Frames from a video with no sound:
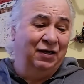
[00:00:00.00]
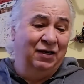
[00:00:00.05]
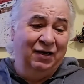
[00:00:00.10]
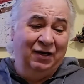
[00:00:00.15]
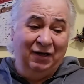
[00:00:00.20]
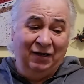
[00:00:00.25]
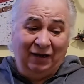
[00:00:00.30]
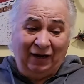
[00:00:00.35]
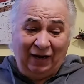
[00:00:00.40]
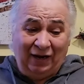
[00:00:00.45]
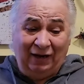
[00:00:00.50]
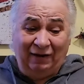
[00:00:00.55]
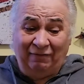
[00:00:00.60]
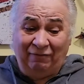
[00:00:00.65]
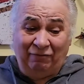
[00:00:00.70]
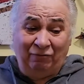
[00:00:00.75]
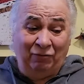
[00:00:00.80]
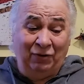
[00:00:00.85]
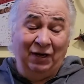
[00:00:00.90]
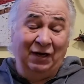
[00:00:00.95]
I
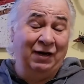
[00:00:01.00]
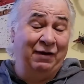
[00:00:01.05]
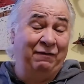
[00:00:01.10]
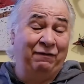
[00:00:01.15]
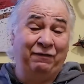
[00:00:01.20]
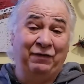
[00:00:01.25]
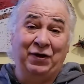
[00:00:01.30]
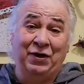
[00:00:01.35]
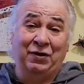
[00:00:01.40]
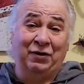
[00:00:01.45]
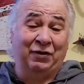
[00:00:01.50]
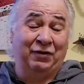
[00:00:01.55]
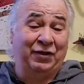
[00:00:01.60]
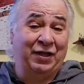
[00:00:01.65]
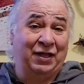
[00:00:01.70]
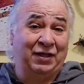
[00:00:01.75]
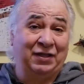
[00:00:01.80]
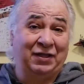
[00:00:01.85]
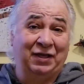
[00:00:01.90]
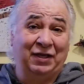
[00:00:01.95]
really feel
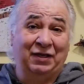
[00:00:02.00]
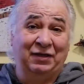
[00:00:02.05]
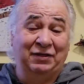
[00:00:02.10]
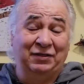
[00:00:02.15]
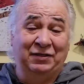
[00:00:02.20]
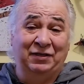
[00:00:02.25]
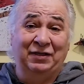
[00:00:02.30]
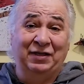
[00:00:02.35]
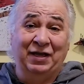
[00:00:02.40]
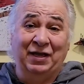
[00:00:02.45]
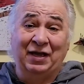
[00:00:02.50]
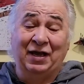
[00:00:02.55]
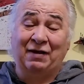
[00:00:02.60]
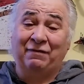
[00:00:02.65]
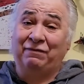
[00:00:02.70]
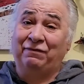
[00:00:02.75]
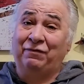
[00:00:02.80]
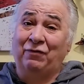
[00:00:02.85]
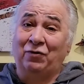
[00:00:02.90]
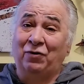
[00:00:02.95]
that the
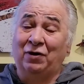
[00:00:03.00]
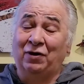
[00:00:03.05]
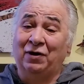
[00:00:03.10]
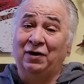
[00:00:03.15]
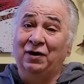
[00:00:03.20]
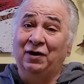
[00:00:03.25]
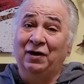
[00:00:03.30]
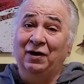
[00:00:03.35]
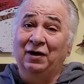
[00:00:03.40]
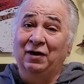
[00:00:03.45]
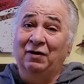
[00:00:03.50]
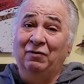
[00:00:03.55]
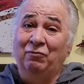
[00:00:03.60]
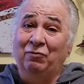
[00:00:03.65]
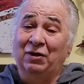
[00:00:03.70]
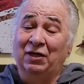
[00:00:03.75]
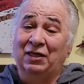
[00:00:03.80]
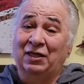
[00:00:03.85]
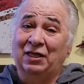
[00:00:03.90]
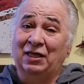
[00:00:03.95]
F4
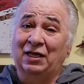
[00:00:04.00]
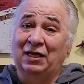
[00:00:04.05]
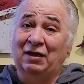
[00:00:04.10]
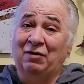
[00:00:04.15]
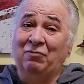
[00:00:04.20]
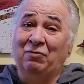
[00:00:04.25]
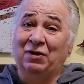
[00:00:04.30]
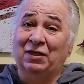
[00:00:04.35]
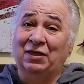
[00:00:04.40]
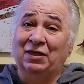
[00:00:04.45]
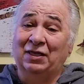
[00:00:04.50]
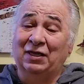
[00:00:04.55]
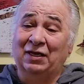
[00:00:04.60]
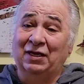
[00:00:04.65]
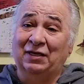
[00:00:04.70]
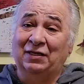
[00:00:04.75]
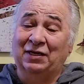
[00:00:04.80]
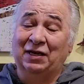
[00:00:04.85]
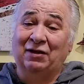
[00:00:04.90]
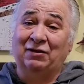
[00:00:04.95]
with the
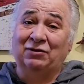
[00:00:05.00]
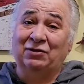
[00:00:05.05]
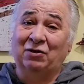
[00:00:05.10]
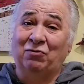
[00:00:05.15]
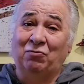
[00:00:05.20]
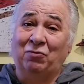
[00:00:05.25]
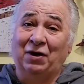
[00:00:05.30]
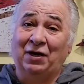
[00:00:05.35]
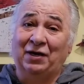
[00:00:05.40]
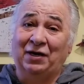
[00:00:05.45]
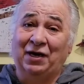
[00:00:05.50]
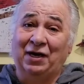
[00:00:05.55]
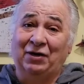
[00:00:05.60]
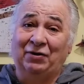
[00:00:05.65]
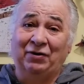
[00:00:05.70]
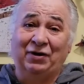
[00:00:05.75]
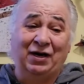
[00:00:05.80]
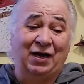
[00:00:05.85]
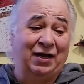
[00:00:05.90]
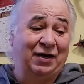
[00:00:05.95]
Delta 100
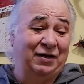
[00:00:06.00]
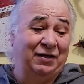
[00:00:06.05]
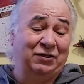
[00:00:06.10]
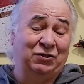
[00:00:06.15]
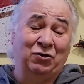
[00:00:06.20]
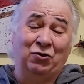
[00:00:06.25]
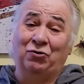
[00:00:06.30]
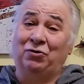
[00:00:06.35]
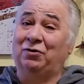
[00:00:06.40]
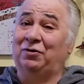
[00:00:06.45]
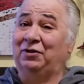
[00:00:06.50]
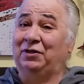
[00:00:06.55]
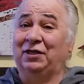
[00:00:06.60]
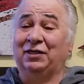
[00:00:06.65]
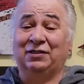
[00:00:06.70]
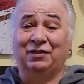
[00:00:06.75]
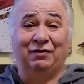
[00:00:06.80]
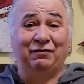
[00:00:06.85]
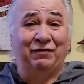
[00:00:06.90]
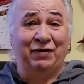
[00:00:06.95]
had a total
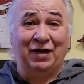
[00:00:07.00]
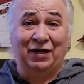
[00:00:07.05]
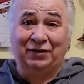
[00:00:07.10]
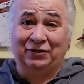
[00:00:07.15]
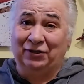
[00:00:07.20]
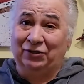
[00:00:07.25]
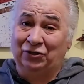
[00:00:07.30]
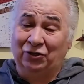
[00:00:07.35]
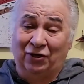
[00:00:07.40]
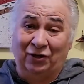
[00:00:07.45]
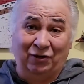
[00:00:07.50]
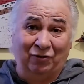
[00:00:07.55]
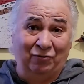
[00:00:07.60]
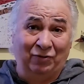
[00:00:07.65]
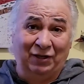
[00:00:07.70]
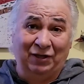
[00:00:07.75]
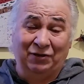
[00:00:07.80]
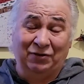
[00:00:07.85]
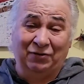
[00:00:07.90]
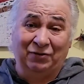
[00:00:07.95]
disadvantage all the way
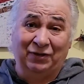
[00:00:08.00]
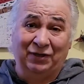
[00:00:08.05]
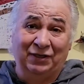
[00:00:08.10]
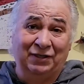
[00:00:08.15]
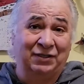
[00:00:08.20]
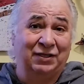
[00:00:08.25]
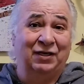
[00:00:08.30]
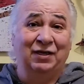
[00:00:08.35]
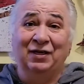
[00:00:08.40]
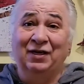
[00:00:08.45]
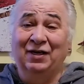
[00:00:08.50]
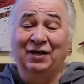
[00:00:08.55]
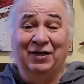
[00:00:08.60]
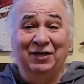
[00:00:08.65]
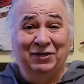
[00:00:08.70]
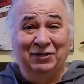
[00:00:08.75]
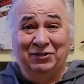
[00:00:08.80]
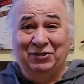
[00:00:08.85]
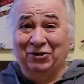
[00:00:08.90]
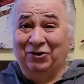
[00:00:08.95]
through this.
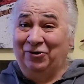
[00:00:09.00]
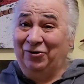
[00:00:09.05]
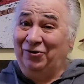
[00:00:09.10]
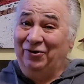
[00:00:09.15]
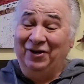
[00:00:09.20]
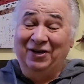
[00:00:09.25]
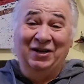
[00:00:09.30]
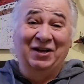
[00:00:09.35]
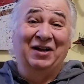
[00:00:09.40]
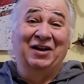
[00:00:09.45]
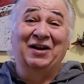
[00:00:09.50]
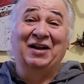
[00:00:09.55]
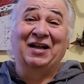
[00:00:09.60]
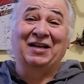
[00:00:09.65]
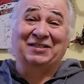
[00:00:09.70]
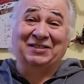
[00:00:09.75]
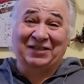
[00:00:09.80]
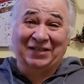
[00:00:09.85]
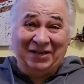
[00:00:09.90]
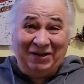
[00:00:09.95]
So let's
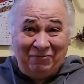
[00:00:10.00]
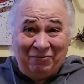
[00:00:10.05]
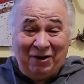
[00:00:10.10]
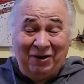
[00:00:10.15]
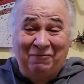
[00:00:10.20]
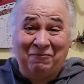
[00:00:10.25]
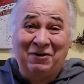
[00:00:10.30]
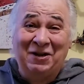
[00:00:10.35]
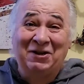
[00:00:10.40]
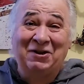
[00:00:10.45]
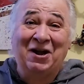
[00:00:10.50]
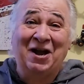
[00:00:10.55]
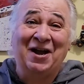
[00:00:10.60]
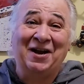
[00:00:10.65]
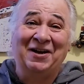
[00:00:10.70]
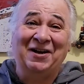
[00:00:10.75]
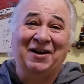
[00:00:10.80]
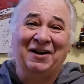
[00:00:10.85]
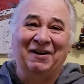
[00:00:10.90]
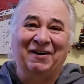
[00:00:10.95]
see what we got
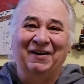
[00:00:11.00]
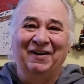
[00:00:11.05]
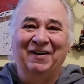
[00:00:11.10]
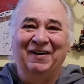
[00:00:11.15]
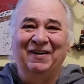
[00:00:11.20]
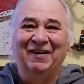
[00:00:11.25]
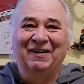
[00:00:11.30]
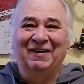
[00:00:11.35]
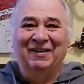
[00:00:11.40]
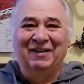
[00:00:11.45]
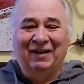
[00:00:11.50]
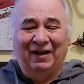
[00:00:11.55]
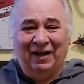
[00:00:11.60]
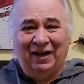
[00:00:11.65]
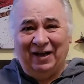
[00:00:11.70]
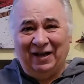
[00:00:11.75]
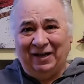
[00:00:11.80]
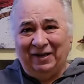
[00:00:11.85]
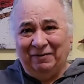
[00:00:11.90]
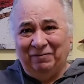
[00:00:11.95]
here.
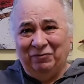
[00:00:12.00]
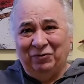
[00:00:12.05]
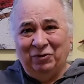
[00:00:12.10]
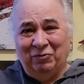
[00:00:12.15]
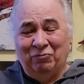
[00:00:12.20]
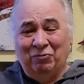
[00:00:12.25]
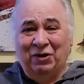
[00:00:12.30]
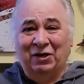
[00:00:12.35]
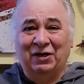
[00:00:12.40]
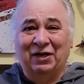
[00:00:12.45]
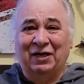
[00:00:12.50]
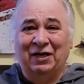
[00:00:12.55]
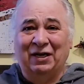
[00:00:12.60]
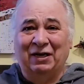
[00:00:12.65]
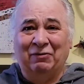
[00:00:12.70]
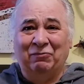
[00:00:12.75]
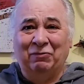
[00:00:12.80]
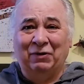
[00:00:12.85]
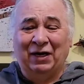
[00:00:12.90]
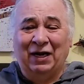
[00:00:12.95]
We're gonna,
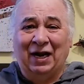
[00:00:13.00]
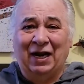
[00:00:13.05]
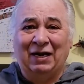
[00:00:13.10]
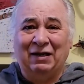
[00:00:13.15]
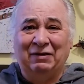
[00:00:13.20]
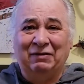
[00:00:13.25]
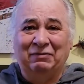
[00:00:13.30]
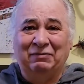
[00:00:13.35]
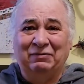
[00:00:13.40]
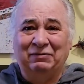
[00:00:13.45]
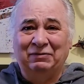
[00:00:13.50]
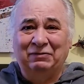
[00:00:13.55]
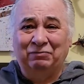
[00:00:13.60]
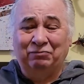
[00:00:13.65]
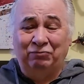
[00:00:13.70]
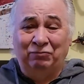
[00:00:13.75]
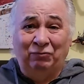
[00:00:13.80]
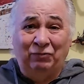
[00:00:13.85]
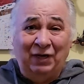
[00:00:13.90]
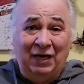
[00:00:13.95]
when I
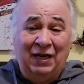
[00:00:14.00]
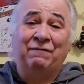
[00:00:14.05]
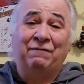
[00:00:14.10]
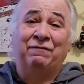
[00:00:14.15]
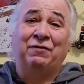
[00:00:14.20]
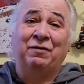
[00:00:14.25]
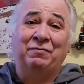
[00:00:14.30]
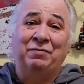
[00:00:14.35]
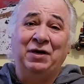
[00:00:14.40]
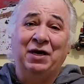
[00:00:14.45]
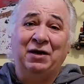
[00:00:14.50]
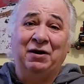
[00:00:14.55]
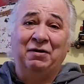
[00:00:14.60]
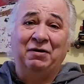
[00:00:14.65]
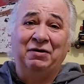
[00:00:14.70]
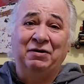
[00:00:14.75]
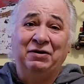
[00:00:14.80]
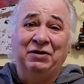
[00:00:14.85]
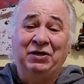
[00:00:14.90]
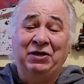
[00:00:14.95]
leave here,
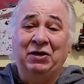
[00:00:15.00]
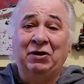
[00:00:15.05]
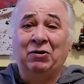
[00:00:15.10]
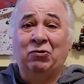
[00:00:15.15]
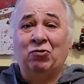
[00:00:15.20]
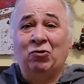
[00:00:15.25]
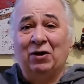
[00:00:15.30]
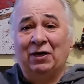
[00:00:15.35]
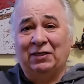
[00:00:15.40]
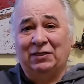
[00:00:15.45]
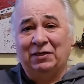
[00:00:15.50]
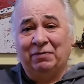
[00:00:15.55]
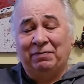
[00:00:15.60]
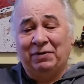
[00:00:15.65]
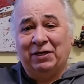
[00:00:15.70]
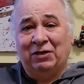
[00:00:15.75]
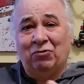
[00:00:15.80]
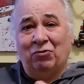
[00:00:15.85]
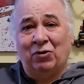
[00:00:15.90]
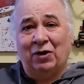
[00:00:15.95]
you're going to be
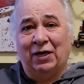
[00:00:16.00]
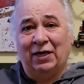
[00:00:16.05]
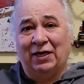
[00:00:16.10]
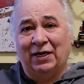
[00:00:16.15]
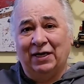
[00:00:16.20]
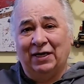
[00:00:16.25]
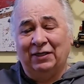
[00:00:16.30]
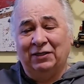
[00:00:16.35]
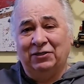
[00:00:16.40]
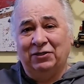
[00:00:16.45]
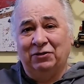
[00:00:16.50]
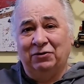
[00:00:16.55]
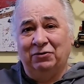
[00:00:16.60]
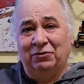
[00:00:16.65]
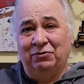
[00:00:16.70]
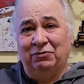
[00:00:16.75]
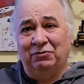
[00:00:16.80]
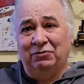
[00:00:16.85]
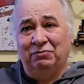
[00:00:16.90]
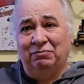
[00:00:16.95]
going
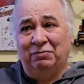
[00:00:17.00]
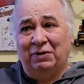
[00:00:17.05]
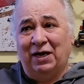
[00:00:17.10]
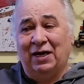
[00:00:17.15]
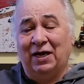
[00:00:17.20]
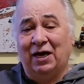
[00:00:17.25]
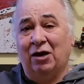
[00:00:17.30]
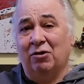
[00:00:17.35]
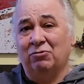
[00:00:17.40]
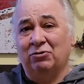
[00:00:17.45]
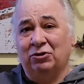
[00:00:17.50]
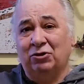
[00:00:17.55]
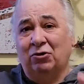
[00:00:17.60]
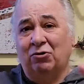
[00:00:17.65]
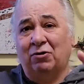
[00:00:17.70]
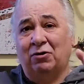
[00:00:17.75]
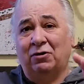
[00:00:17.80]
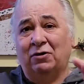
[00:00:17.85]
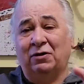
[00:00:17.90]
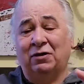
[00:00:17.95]
into my
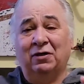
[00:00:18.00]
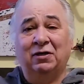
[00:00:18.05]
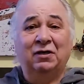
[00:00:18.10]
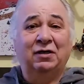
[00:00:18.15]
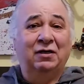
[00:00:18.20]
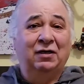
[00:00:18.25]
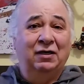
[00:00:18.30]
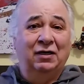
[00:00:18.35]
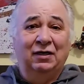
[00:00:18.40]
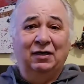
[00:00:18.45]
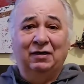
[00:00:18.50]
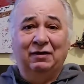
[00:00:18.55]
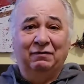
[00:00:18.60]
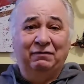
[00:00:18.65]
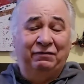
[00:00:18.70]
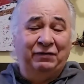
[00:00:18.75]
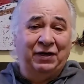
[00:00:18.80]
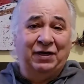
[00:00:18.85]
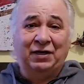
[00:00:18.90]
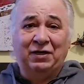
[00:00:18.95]
outdoor
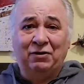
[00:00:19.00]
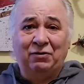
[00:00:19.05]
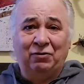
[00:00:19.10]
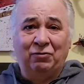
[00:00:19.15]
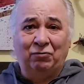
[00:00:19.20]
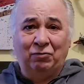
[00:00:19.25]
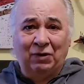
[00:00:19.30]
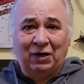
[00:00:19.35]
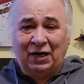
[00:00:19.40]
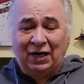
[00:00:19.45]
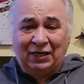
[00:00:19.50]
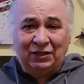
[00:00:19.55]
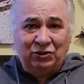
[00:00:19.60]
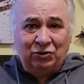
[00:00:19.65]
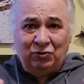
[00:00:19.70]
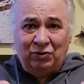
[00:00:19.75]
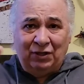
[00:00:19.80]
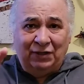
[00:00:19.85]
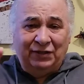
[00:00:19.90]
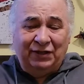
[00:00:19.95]
video where I
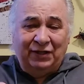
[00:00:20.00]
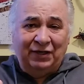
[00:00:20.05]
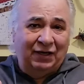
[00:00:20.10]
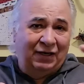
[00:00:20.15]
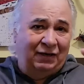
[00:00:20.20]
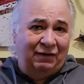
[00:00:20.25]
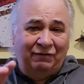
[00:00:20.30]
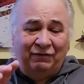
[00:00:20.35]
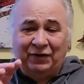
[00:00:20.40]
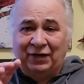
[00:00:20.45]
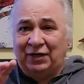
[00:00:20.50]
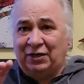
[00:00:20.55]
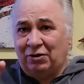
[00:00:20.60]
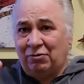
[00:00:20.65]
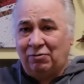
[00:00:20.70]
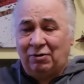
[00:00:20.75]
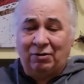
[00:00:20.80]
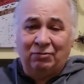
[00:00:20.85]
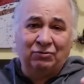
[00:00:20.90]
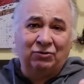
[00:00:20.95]
do the little video
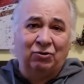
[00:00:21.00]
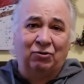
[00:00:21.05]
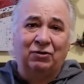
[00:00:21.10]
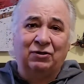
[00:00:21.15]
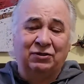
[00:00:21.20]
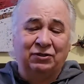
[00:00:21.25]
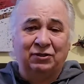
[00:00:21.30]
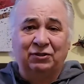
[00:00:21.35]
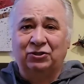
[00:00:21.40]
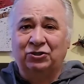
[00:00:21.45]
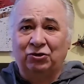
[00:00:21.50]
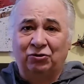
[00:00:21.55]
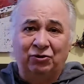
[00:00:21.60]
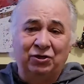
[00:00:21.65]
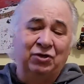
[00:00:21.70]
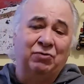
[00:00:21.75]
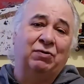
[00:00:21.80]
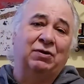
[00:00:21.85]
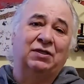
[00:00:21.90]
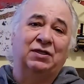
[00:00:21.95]
outdoors to show
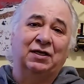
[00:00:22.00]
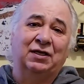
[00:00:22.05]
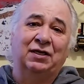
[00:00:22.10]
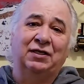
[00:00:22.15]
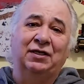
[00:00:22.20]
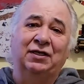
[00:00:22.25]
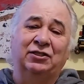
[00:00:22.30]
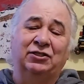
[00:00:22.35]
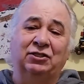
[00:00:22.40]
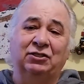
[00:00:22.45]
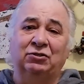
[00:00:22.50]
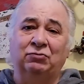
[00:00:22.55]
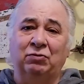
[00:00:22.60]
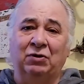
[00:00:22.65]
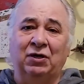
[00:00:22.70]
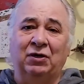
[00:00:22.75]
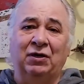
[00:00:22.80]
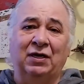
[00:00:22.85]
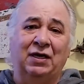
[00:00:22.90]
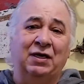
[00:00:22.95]
you what the conditions we
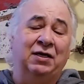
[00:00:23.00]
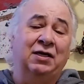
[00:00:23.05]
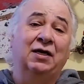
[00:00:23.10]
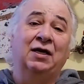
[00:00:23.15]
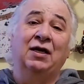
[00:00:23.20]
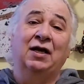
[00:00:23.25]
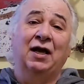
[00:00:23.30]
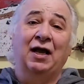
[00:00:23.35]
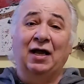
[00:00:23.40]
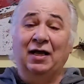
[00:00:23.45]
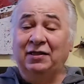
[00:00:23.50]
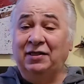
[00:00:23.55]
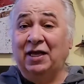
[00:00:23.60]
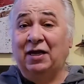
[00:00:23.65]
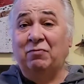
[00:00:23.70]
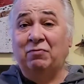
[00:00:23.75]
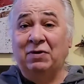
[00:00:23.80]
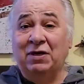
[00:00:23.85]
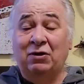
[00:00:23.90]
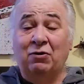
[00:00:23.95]
were in, and then
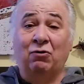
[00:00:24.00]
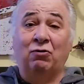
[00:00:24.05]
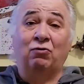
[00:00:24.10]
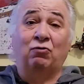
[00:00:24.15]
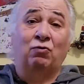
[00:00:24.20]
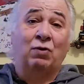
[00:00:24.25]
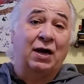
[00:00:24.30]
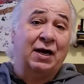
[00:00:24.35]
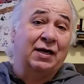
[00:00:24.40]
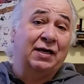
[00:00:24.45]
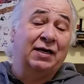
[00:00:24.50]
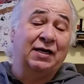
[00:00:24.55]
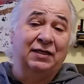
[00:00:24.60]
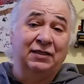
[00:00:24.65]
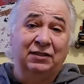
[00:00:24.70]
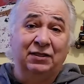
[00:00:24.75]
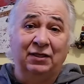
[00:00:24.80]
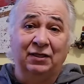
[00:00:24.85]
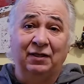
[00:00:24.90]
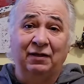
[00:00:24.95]
we go right
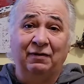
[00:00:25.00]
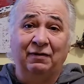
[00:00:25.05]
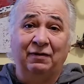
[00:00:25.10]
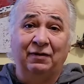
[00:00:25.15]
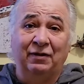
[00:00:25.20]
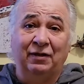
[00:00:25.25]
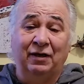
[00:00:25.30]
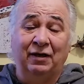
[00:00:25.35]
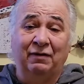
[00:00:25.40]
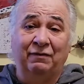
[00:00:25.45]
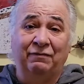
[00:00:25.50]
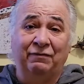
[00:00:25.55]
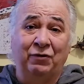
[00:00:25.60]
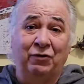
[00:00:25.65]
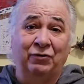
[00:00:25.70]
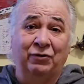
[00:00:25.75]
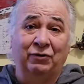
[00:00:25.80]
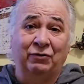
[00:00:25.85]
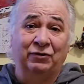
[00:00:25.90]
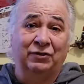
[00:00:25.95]
into the
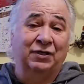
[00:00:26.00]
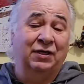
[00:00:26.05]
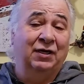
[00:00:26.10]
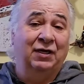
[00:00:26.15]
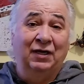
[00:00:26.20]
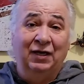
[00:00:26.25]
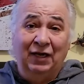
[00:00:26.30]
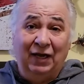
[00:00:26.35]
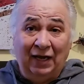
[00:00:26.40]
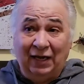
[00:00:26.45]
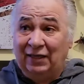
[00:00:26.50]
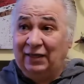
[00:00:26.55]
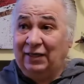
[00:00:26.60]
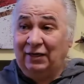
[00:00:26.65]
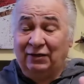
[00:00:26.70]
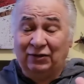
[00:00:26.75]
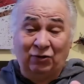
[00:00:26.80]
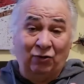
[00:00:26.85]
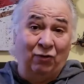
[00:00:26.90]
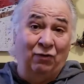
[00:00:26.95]
photos, and
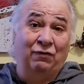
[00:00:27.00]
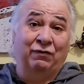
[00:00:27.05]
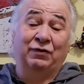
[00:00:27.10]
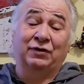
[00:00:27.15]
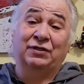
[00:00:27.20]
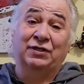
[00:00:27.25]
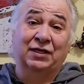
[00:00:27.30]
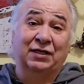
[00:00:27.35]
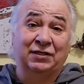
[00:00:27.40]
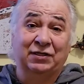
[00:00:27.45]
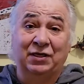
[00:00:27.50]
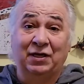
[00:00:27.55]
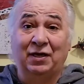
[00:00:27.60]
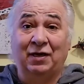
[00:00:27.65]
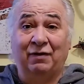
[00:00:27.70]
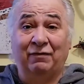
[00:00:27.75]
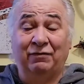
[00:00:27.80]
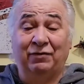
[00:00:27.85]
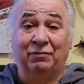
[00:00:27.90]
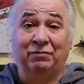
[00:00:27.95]
there's over 60
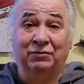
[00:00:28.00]
of them.